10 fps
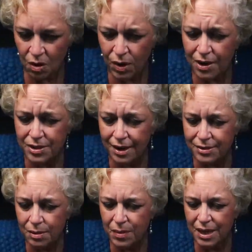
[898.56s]
we also have
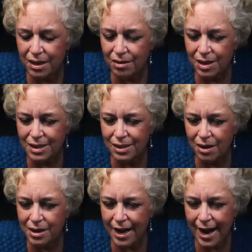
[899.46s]
somebody here that is
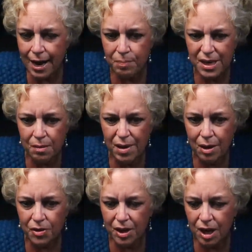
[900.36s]
unhappy about the